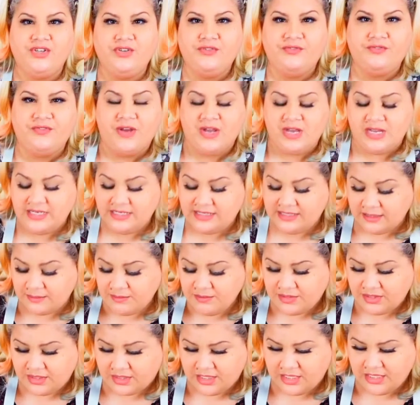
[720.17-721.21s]
find
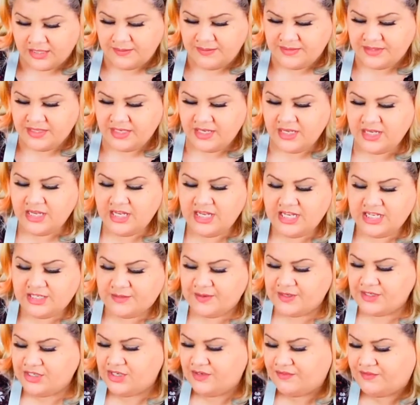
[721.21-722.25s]
sometimes,
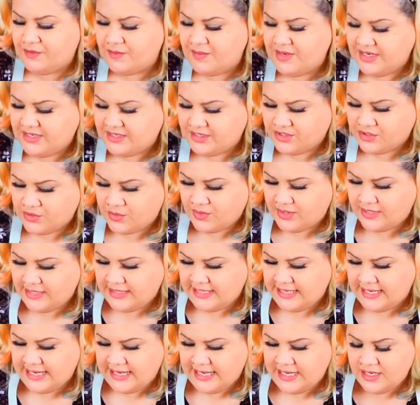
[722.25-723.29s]
especially if the meat is quite
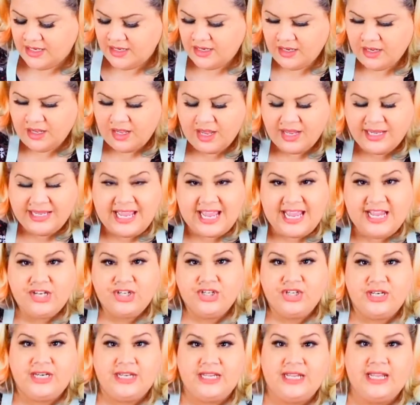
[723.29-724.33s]
lean,
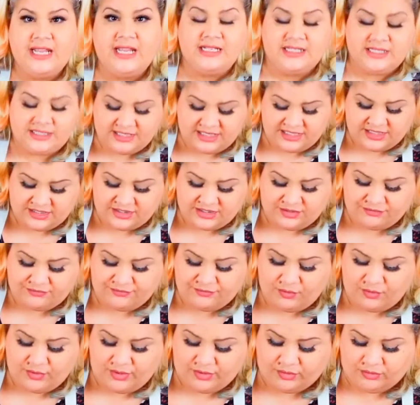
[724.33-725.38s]
occasionally it sticks to
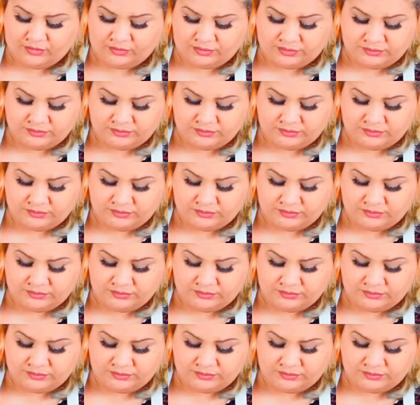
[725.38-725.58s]
foil.